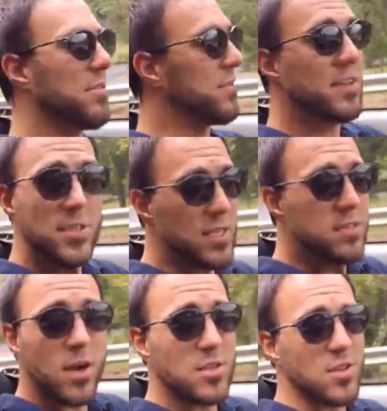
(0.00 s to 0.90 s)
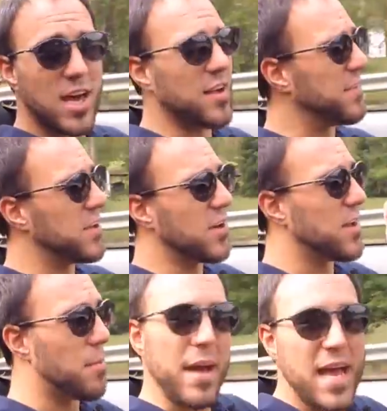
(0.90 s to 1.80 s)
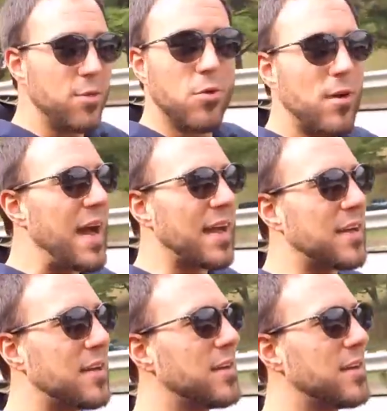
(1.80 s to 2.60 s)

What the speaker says: this car's light enough they could have done a manual rack,